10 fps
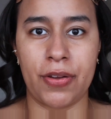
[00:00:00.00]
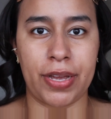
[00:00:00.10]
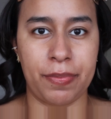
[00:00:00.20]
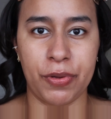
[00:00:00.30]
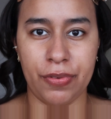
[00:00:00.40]

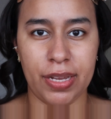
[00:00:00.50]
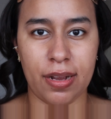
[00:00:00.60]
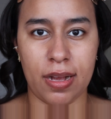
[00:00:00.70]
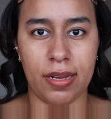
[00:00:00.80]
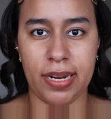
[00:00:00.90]
Okay, moving
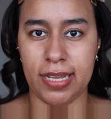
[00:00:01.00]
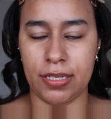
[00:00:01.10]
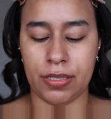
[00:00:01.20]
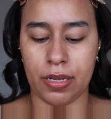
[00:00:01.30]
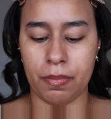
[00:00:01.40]
on
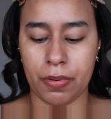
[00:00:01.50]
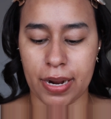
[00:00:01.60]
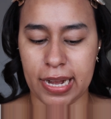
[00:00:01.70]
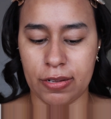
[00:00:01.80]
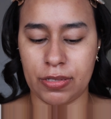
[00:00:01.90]
into
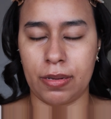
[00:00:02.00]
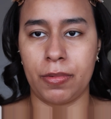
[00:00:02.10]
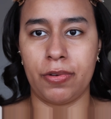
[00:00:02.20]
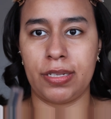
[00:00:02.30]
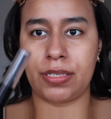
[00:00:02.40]
brows. I'm
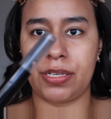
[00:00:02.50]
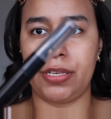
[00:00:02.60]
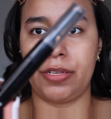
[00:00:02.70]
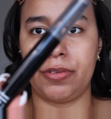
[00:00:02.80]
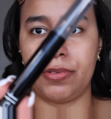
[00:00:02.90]
going to
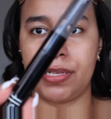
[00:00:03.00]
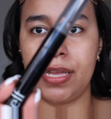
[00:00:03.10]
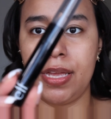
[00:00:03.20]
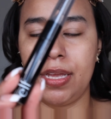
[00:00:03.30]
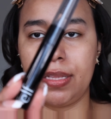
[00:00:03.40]
use
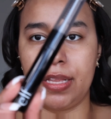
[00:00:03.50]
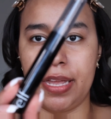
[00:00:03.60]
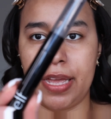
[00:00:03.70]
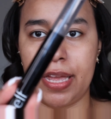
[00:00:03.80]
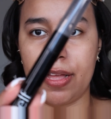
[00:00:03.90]

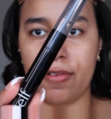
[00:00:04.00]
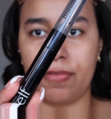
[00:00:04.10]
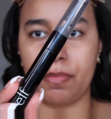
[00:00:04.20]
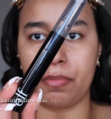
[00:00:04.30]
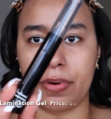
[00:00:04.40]
the
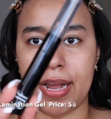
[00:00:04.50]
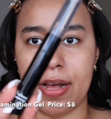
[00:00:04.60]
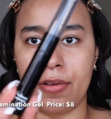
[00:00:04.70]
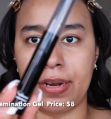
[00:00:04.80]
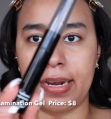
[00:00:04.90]
e.l.f.
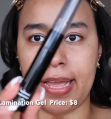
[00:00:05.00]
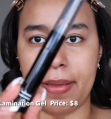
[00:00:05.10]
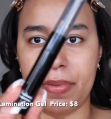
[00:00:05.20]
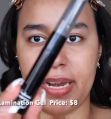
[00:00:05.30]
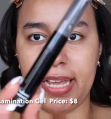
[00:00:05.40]
brow
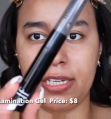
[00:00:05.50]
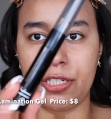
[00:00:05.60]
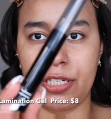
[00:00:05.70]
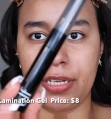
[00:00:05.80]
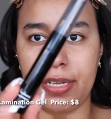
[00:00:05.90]

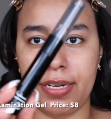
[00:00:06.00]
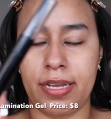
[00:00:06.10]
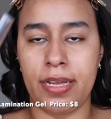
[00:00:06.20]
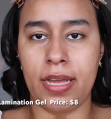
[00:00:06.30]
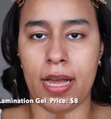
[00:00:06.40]
lamination.
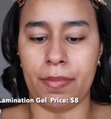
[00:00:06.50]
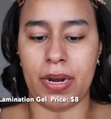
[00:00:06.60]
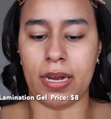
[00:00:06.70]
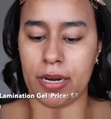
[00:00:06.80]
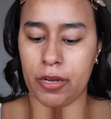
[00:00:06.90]
I'm
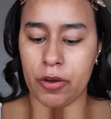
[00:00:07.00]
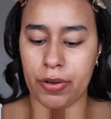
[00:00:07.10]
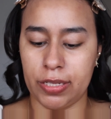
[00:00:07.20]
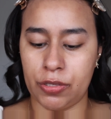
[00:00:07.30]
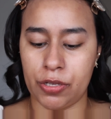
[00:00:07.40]
not going to go
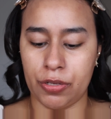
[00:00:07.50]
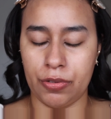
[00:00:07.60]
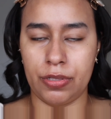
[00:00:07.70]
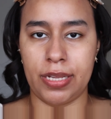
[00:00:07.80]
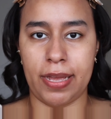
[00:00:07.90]

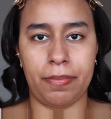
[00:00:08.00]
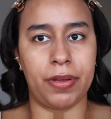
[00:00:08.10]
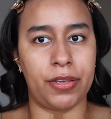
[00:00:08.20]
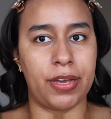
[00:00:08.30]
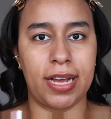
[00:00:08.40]
into depth,
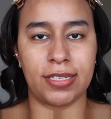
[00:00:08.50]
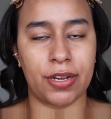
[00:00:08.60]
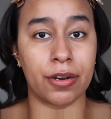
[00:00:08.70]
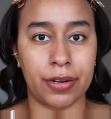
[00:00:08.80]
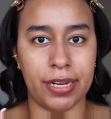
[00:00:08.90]
but you guys
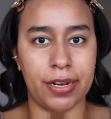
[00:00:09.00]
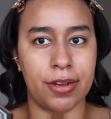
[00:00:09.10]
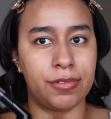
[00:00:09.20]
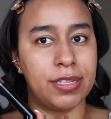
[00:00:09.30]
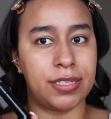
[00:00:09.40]
already
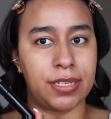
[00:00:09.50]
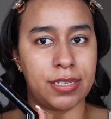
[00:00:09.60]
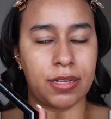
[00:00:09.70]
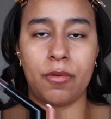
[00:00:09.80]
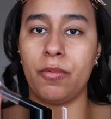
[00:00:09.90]
know this
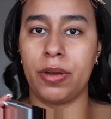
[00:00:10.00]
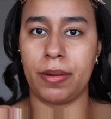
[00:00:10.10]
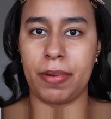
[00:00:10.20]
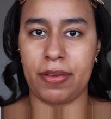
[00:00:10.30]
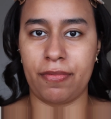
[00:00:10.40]
is one of my